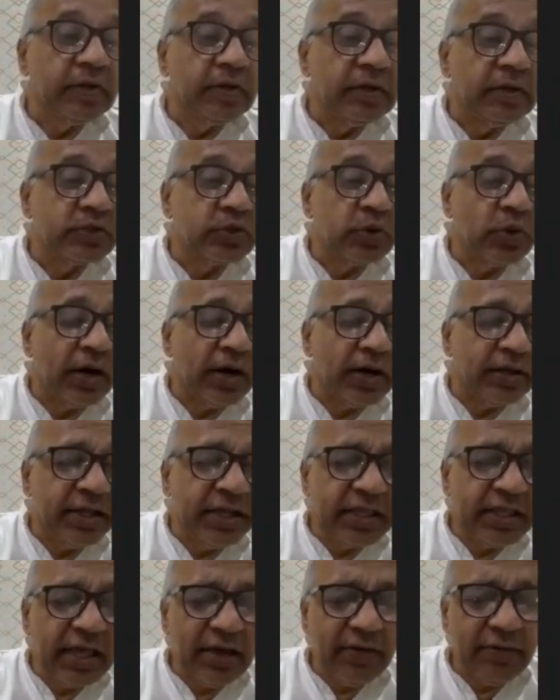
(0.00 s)
So
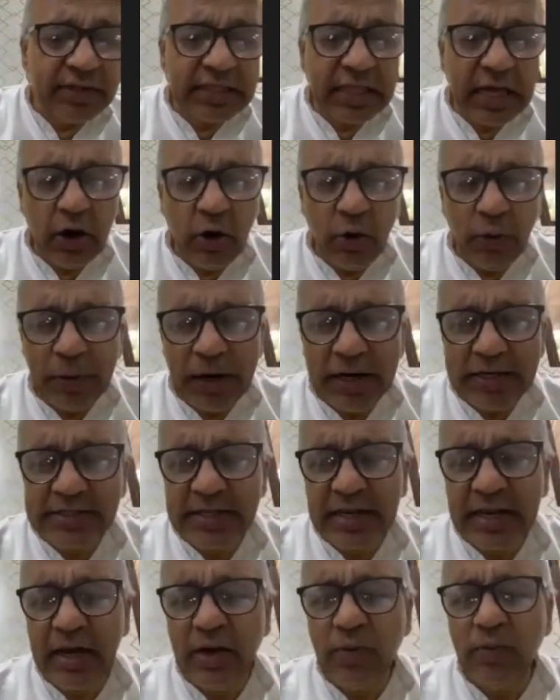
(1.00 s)
Adhidevata
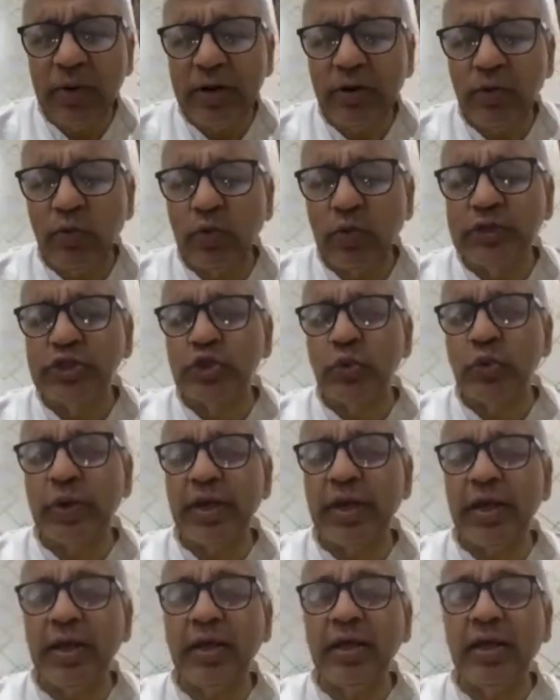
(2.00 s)
Upasana, one who is
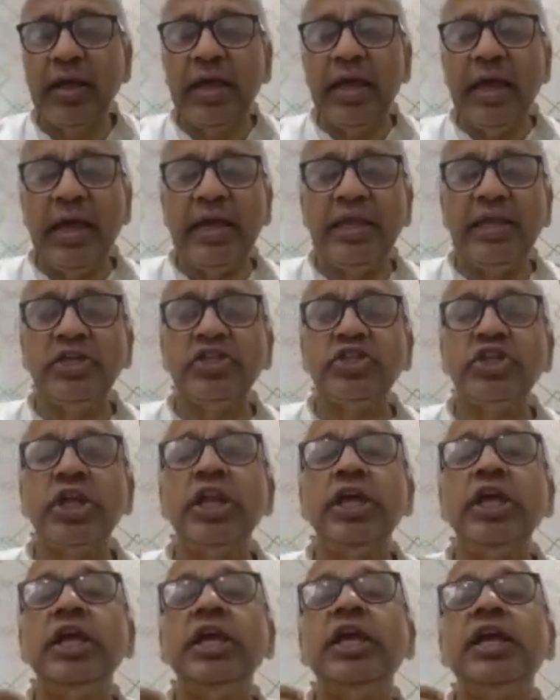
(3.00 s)
doing,
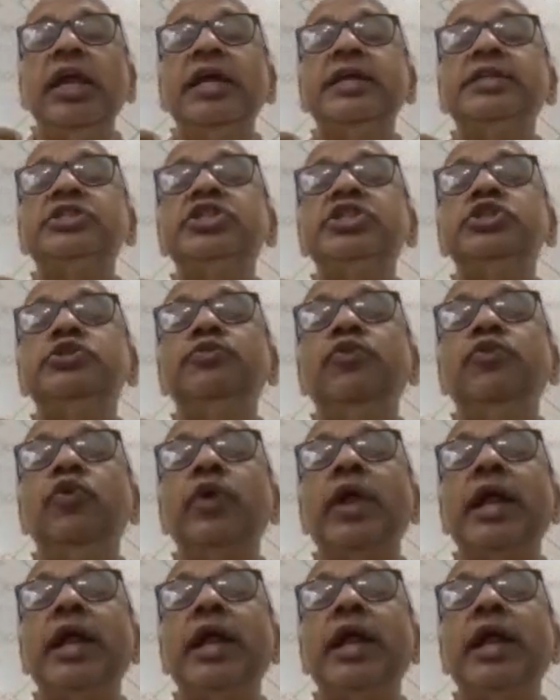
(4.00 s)
initially he gets these 4